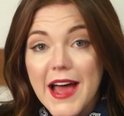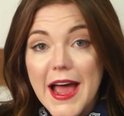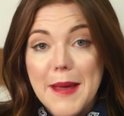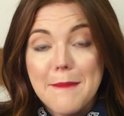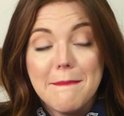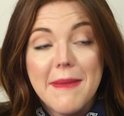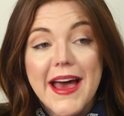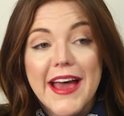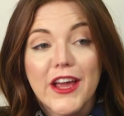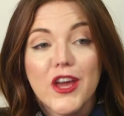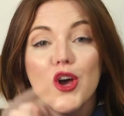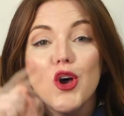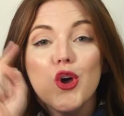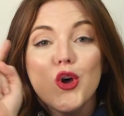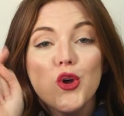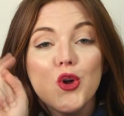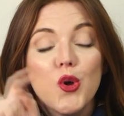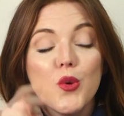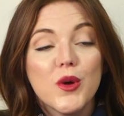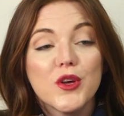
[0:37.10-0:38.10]
the night. Meg,
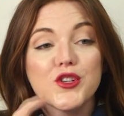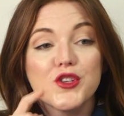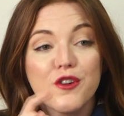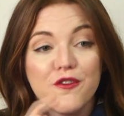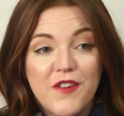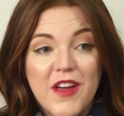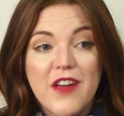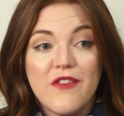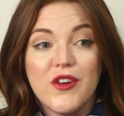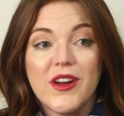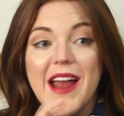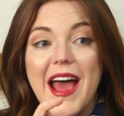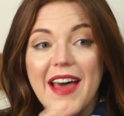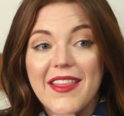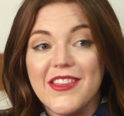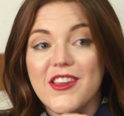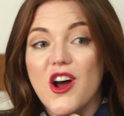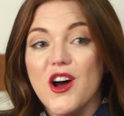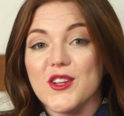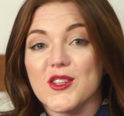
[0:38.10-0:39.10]
who was your favorite
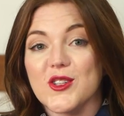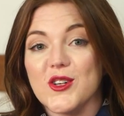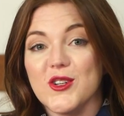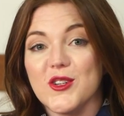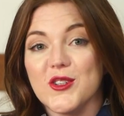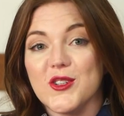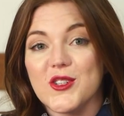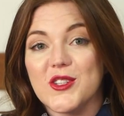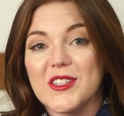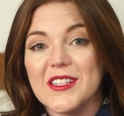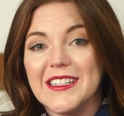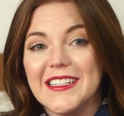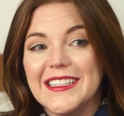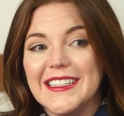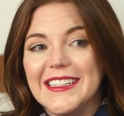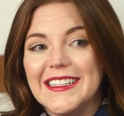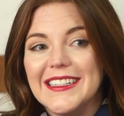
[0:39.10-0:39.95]
at the Oscars?